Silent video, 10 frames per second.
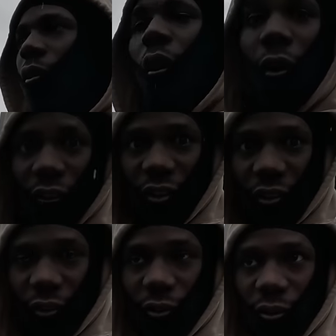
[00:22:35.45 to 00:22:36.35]
After
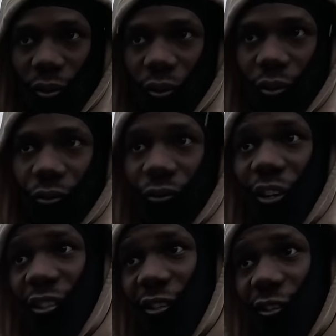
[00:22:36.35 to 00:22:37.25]
6? From
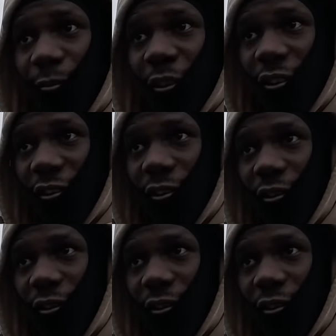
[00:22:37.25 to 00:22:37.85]
6 this morning to